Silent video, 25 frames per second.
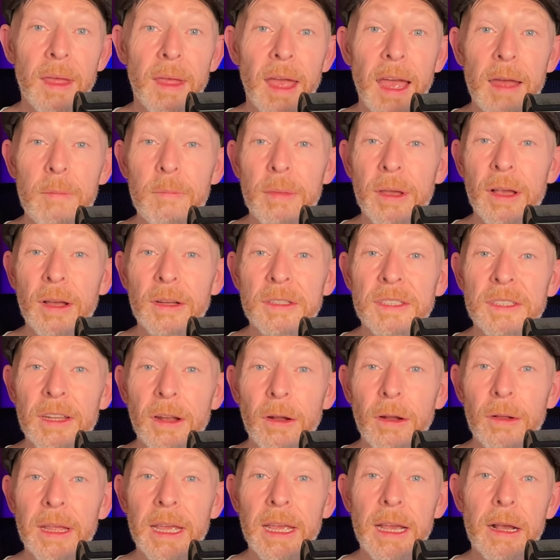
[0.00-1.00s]
And because it
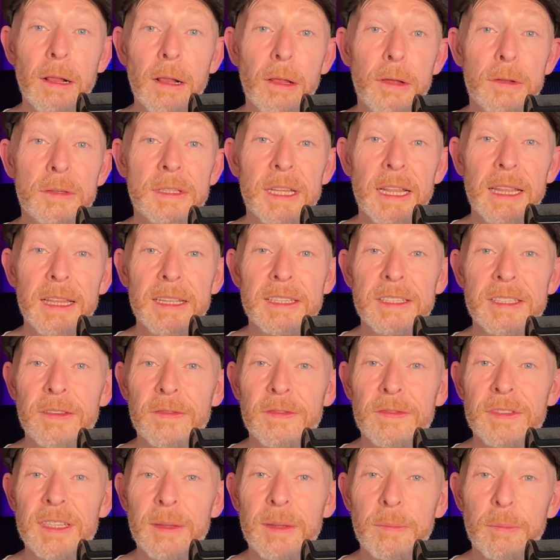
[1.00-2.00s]
only includes a list
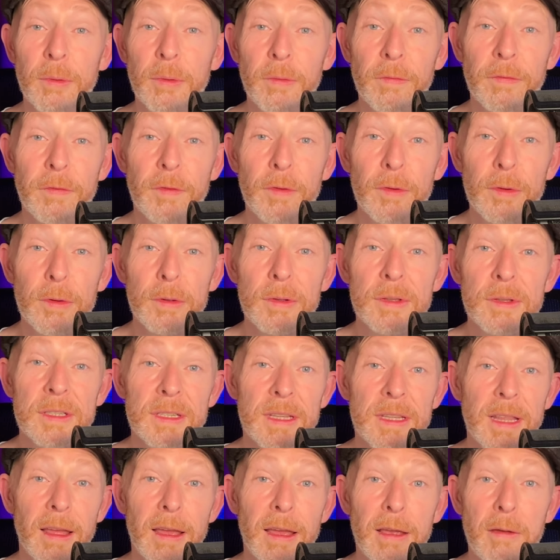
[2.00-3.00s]
of simple
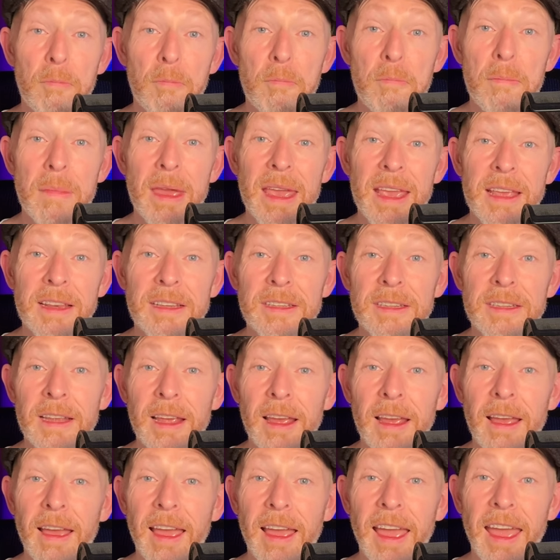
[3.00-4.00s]
foods like meat,
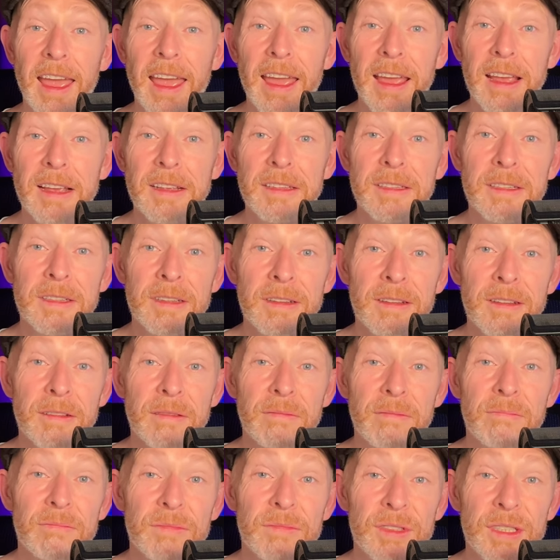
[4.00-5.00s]
eggs,
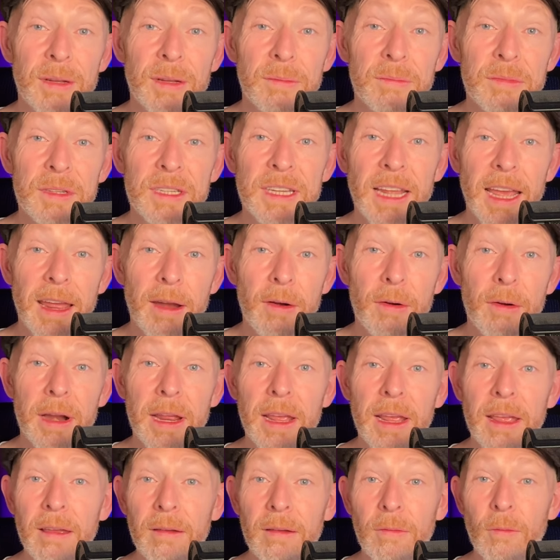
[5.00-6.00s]
some
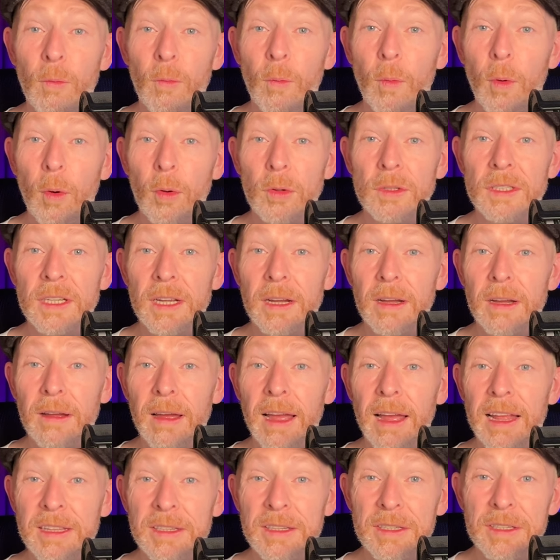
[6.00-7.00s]
dairy, water,
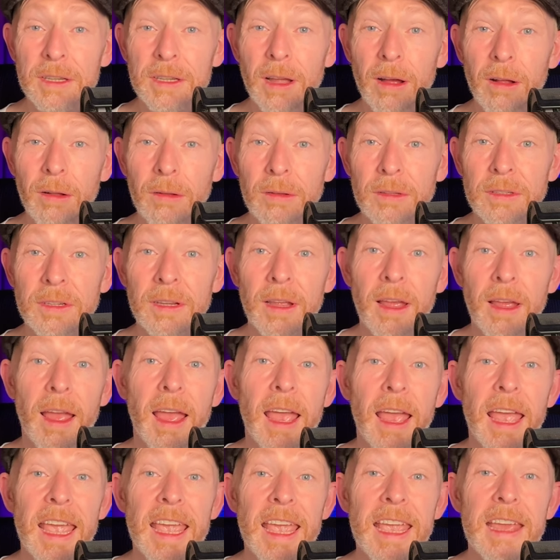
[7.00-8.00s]
and salt,
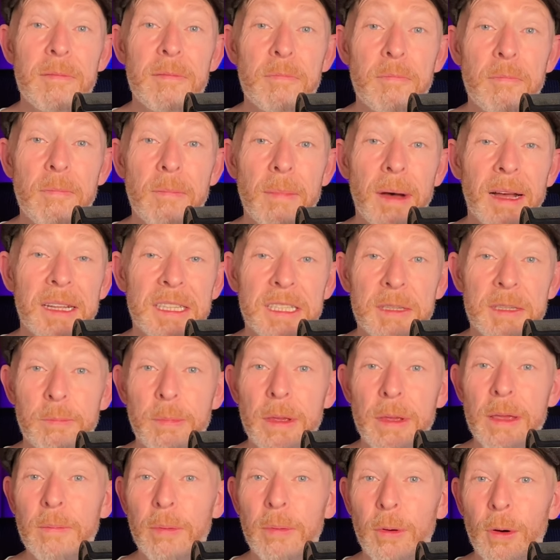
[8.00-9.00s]
it must
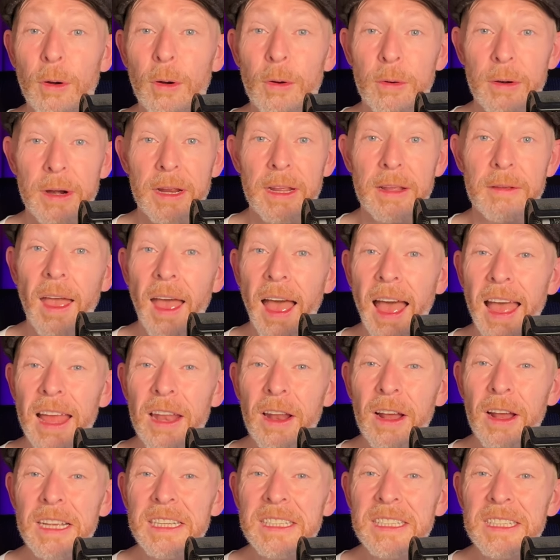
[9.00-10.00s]
be boring.
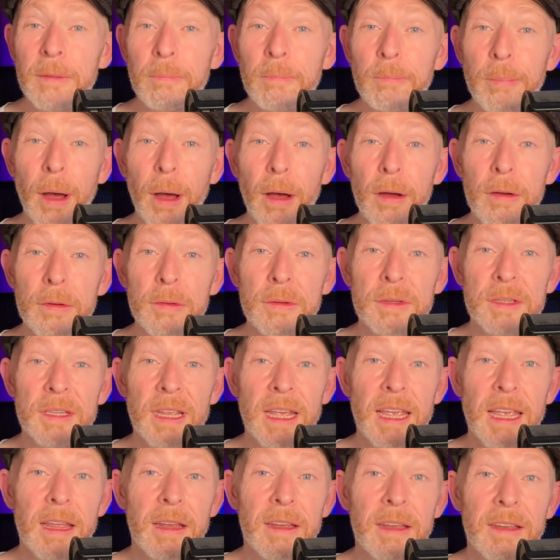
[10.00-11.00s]
And I suppose
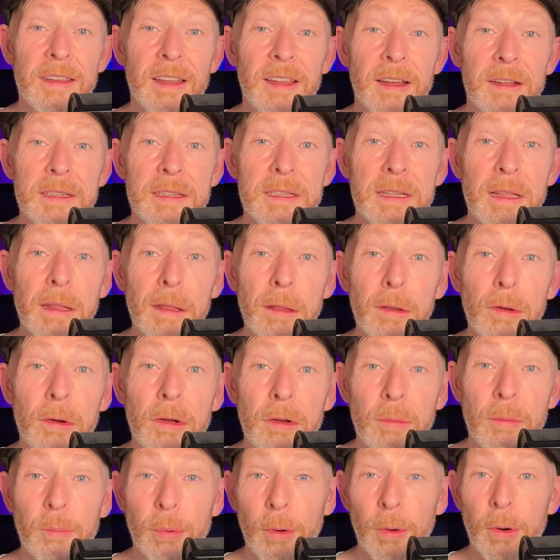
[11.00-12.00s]
it does
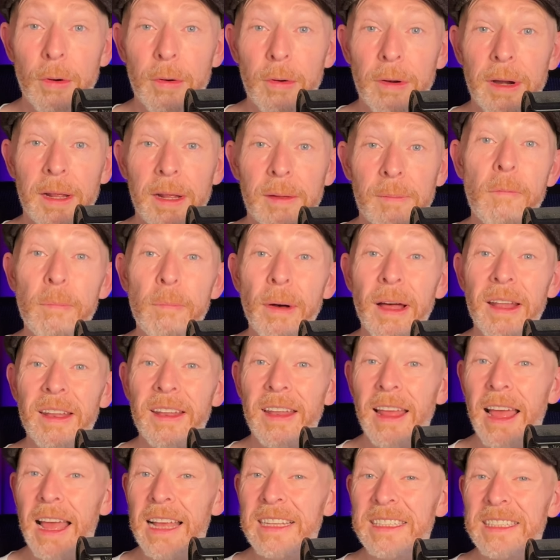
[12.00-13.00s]
look boring.
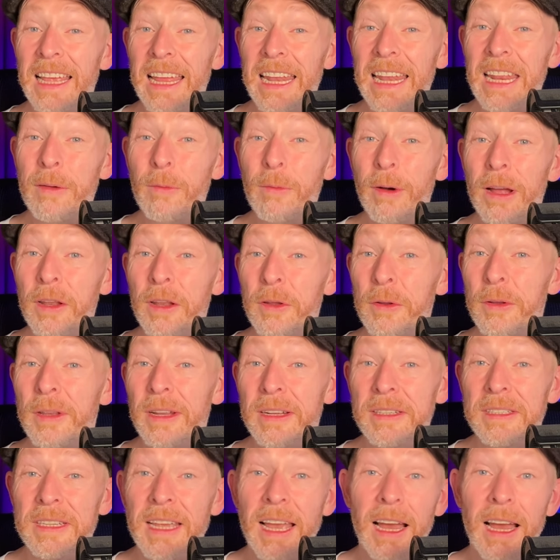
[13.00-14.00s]
But as anyone who
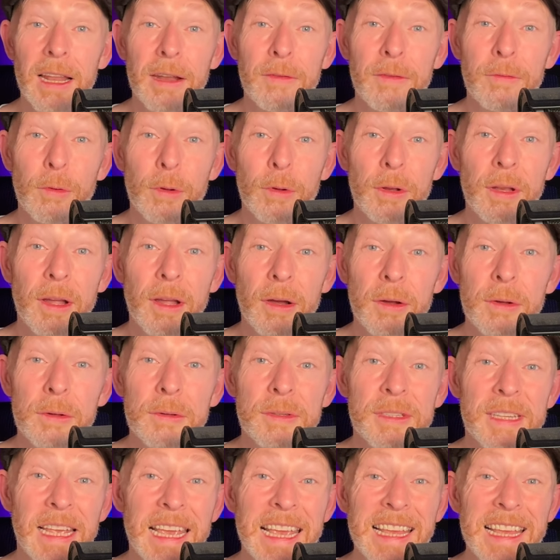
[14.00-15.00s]
does carnivore
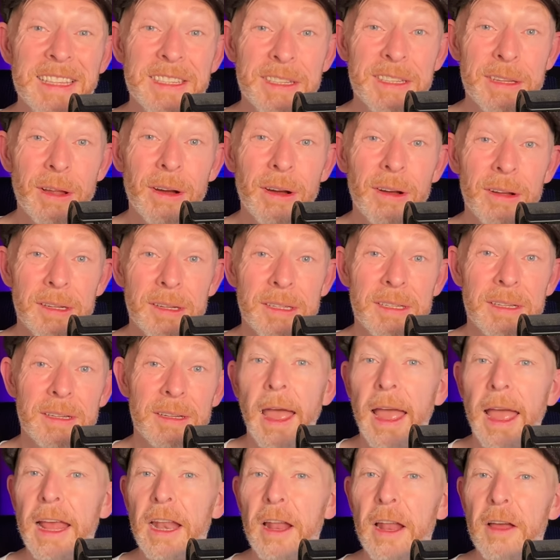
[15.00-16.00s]
knows, it's not.
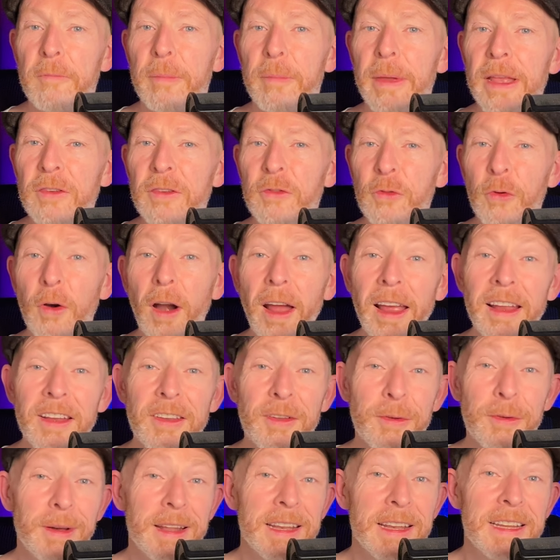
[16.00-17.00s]
And I've been trying
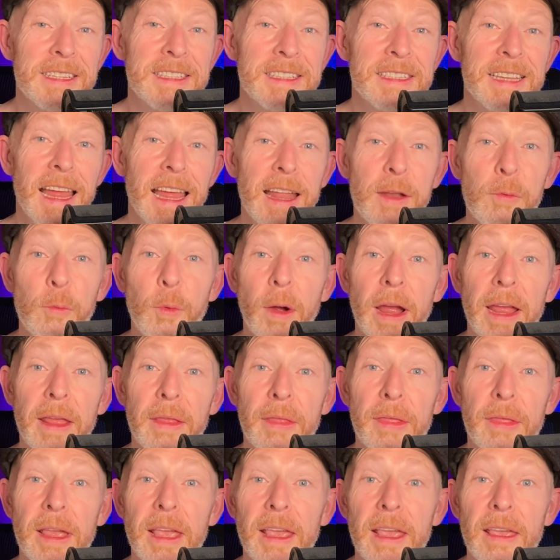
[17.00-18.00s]
to understand where
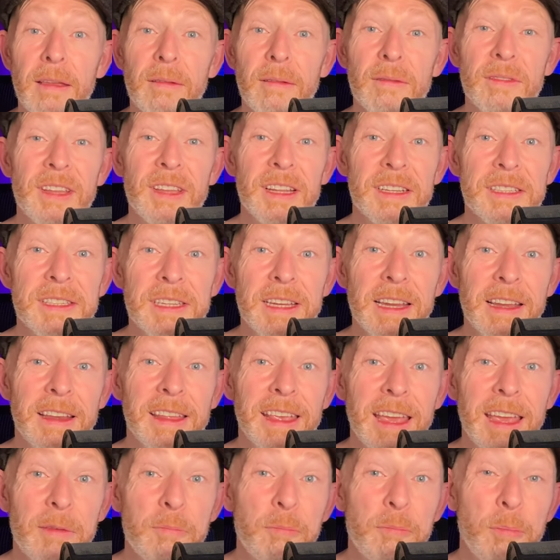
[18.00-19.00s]
the doesn't it
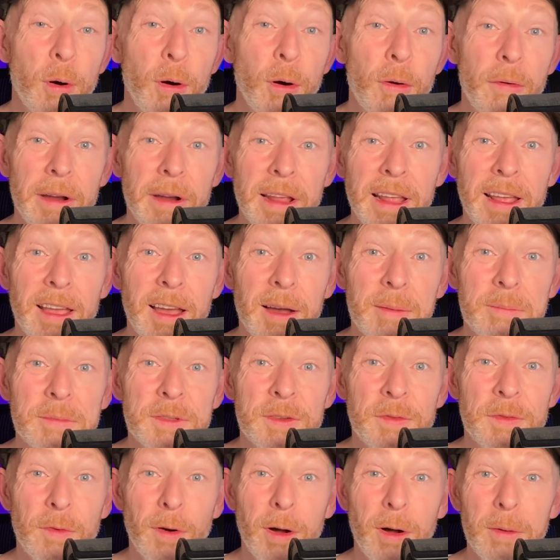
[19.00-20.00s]
get boring
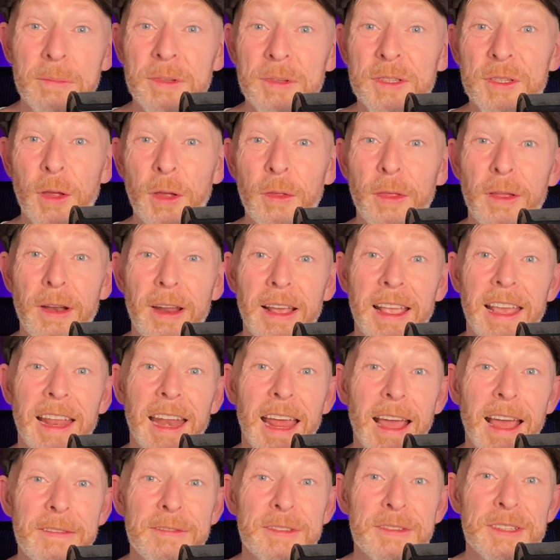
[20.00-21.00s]
comes from so that I can
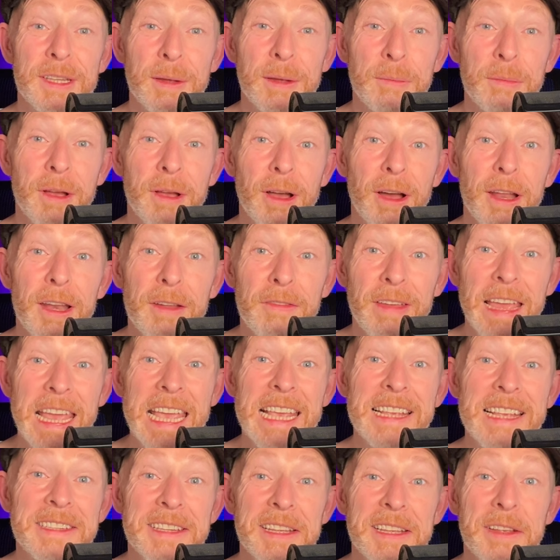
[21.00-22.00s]
have some kind of
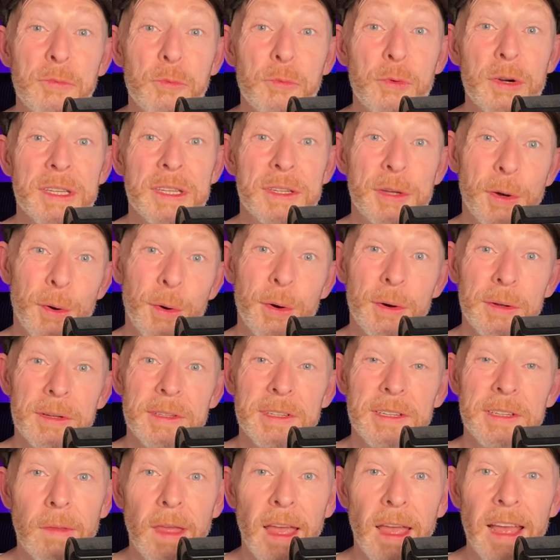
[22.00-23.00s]
easy
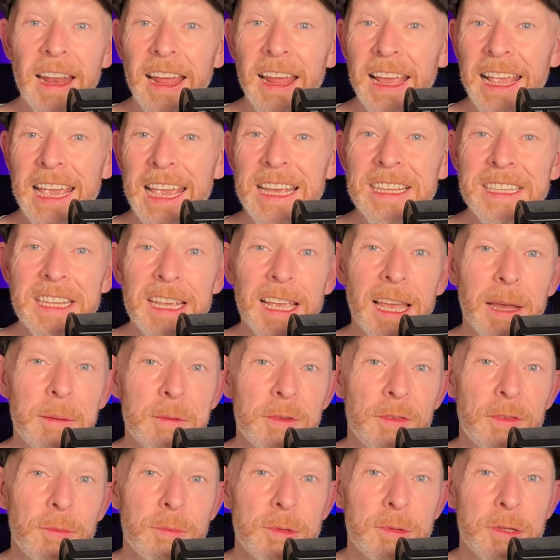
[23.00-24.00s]
retort. And I guess it
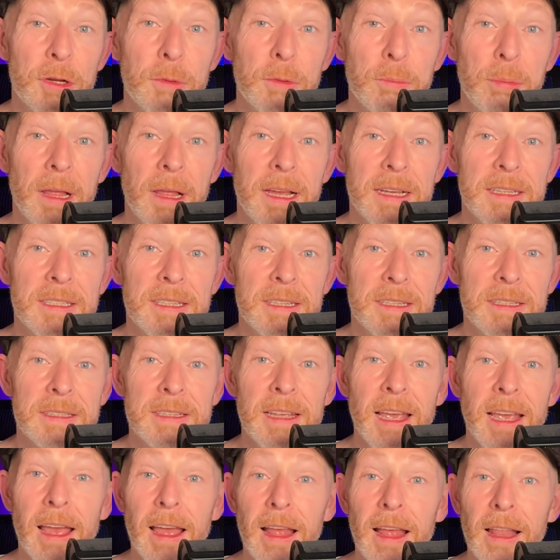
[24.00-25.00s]
comes from two places,
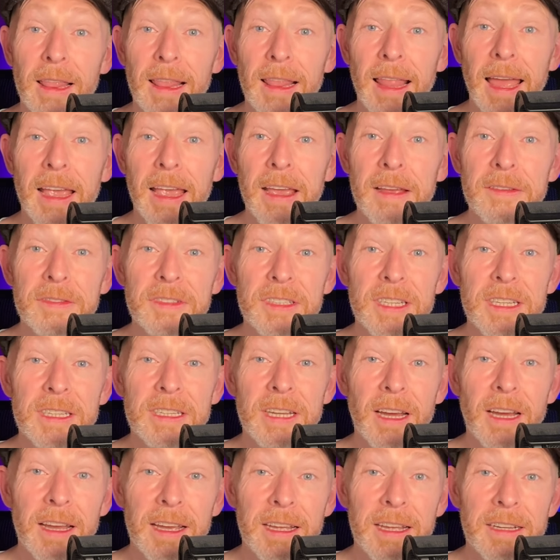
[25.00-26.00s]
lack of
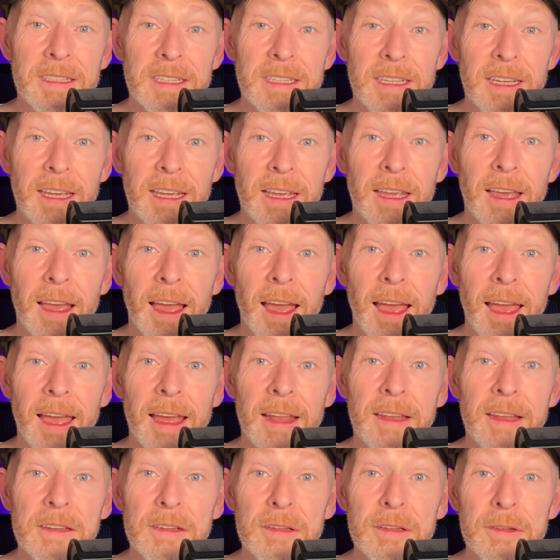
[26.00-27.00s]
satiety
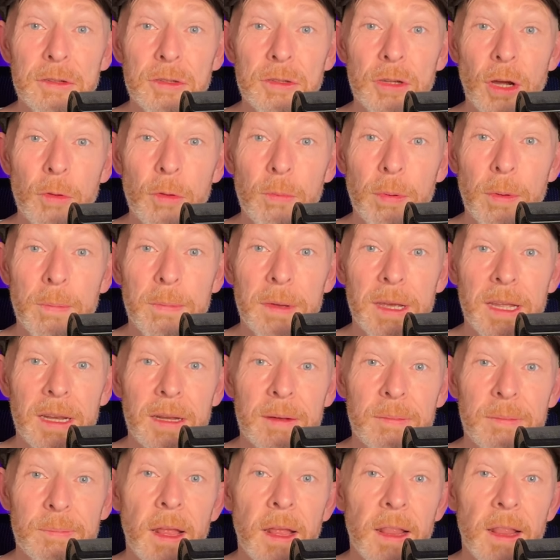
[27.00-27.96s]
and dopamine.